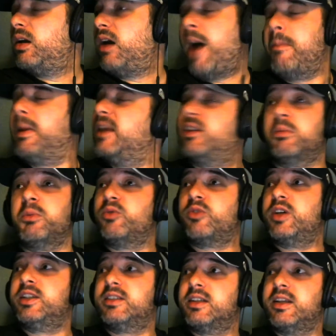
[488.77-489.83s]
I made the move
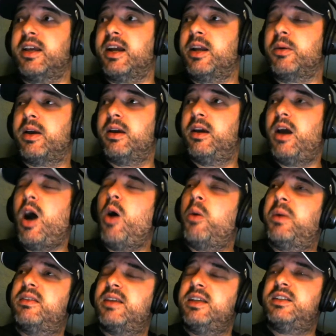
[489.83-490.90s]
recently anyway. I
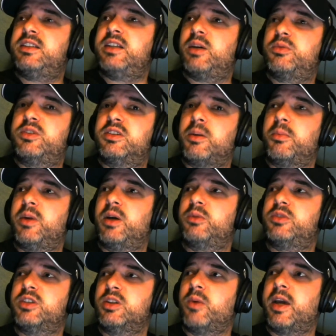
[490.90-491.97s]
went DCL to someone
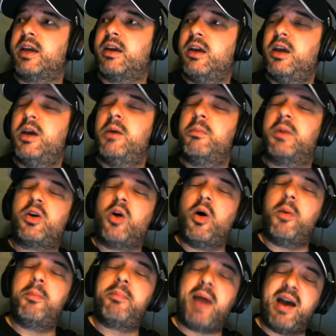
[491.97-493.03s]
else in the week, but I
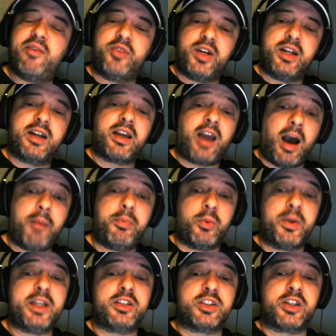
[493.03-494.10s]
got Bamford in a couple of
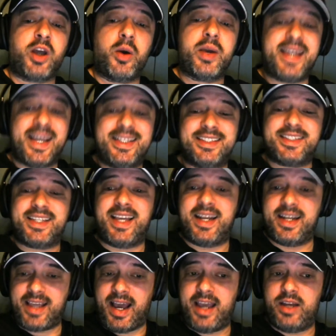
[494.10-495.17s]
weeks ago again to get the
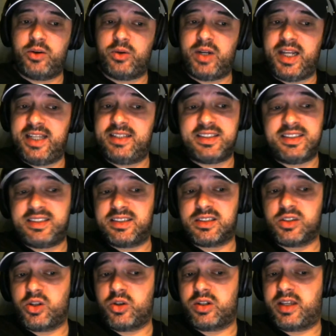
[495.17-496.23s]
gain on Leeds. This
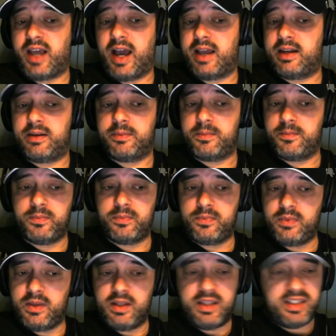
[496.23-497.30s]
isn't a good gain.
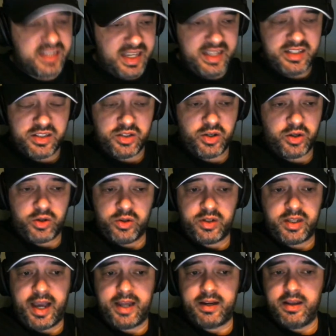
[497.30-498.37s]
This isn't a good
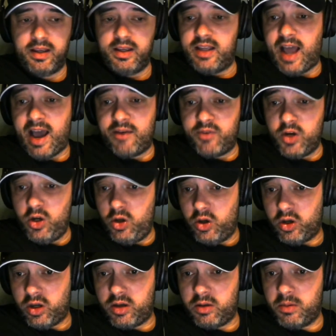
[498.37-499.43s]
gain. Have a
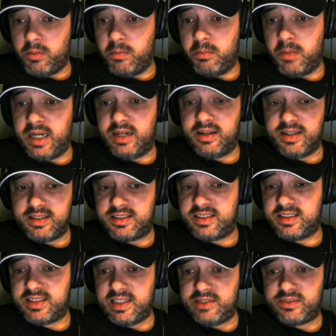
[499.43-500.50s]
look, Meninda, to
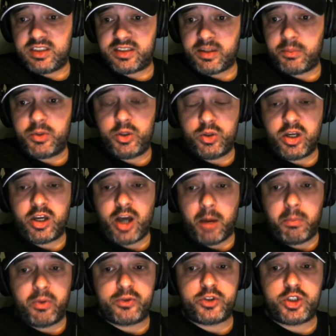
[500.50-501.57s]
see if there's someone you can
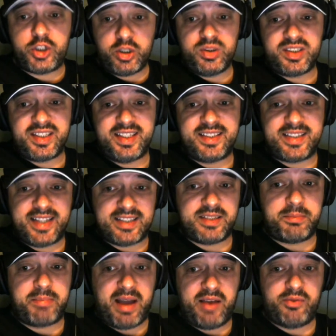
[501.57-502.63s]
come off Tuesday to get
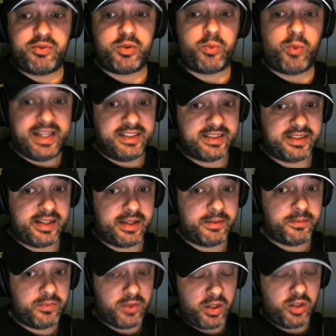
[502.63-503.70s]
to Bamford Wednesday.
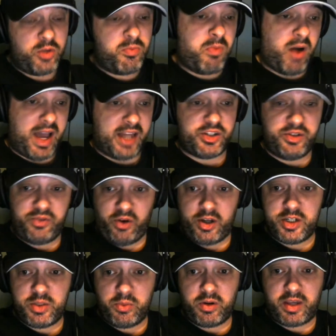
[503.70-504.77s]
You might actually
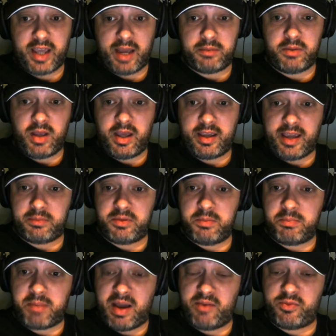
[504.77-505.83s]
find you want to captain
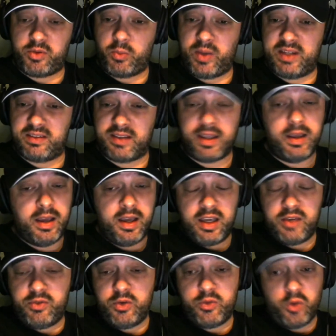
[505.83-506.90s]
Bamford on Wednesday.
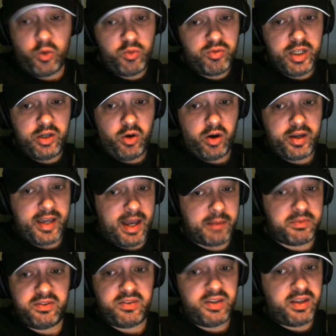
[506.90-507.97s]
If you've already got
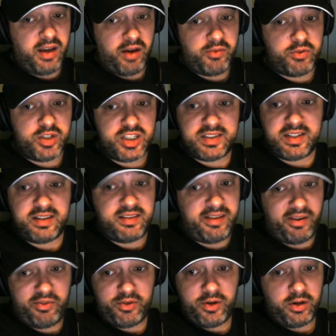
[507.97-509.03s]
captaincy coverage, it's a
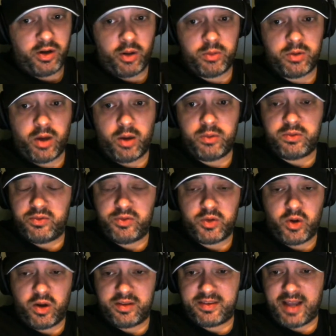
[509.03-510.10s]
definite no-go. So if you've
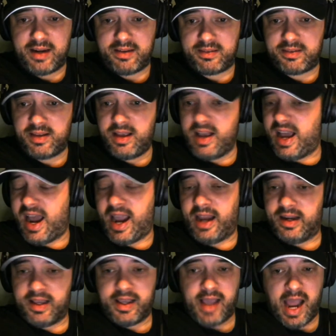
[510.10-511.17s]
got Dallas,
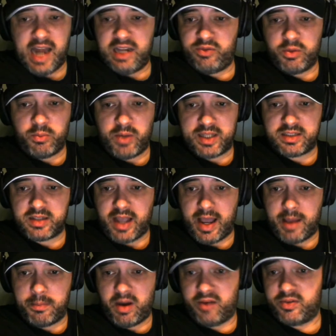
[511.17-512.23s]
Ayling, anything West
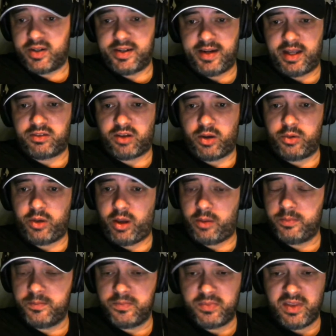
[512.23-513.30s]
Ham other than Antonio,
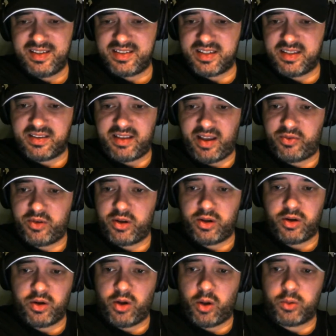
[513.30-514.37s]
it's a definite
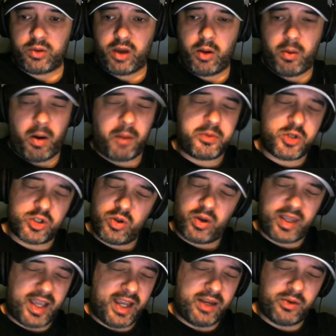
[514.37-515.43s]
no-go. I'm just
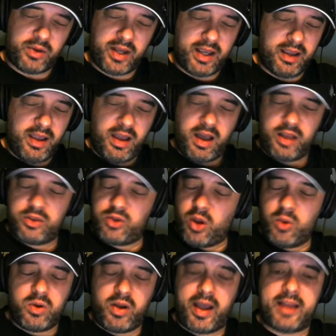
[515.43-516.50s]
not keen on it. I
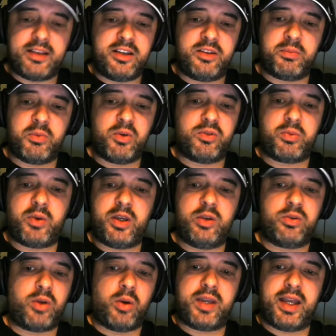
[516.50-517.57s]
don't like these moves where you
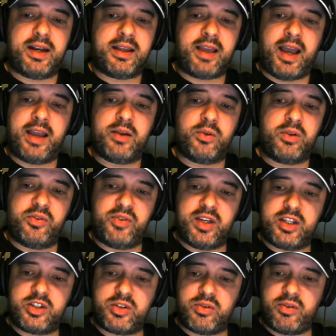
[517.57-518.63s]
don't get the gain on the
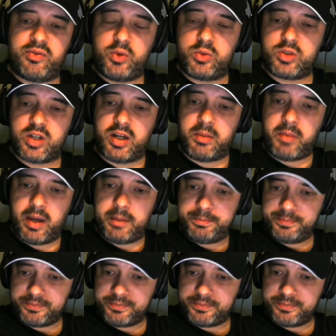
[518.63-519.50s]
fixture, unfortunately, mate.